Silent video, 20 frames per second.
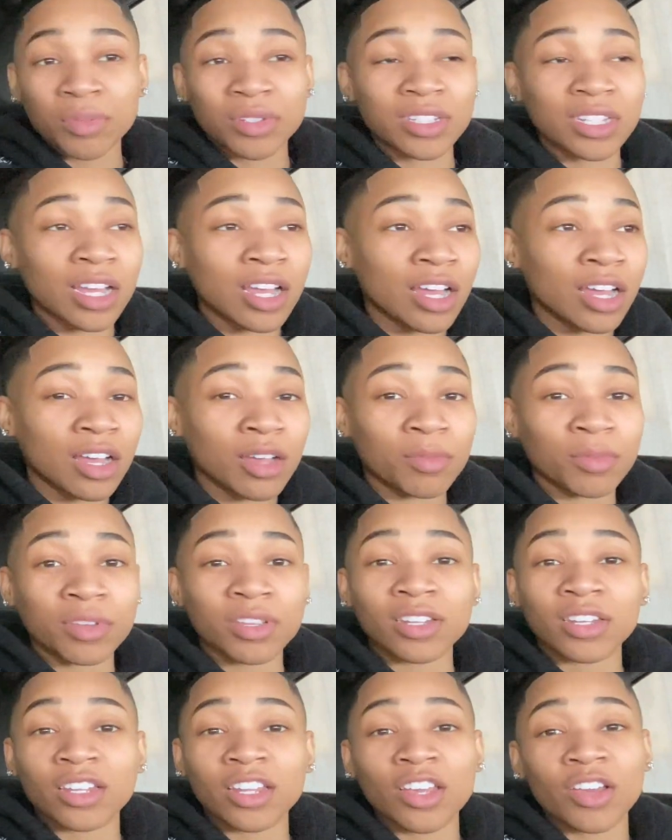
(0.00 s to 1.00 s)
of time
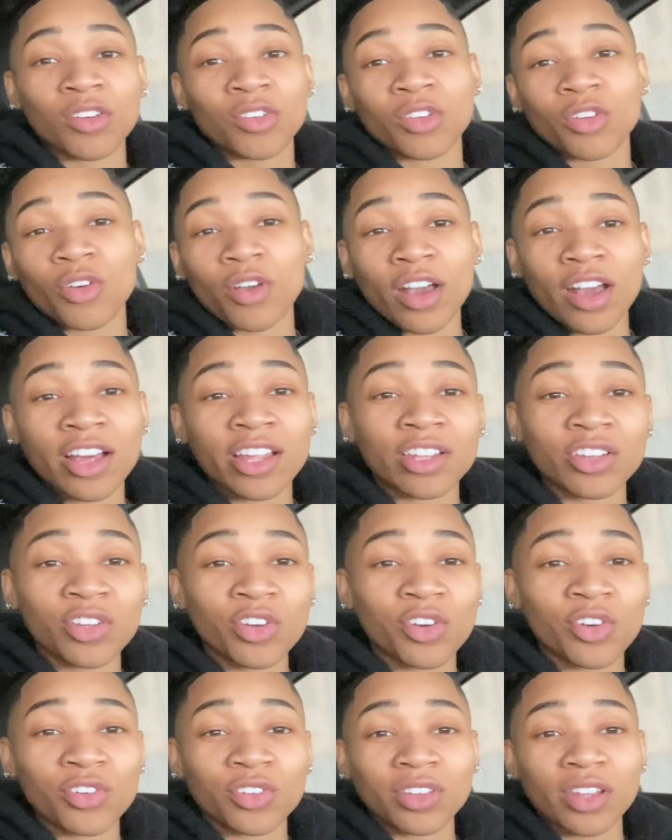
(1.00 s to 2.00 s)
and they don't know how
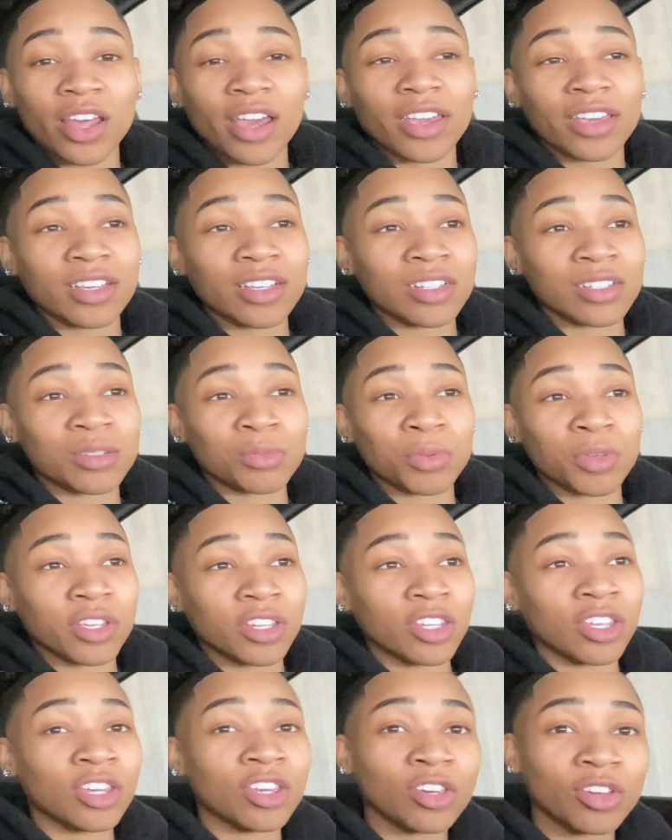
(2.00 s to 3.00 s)
long like it's
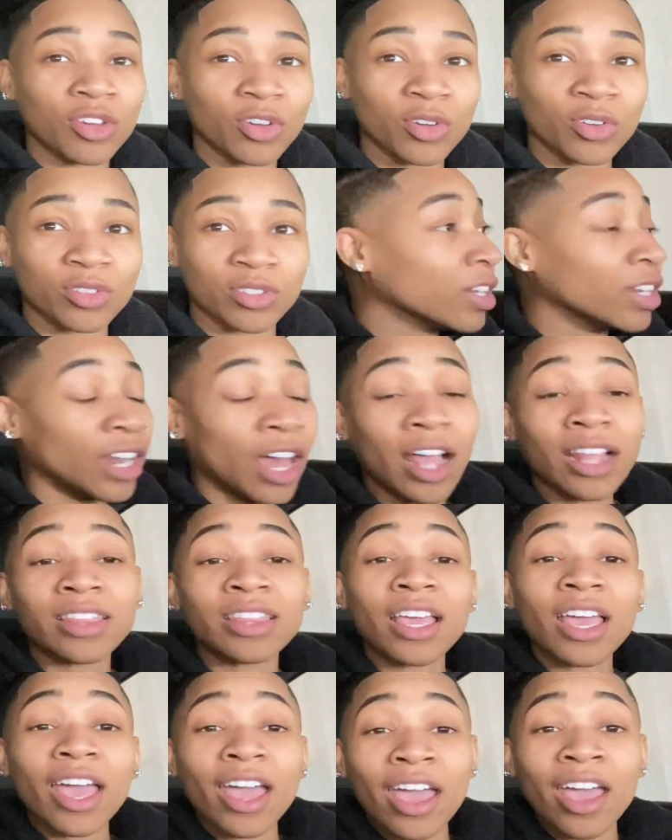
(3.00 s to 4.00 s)
been years not the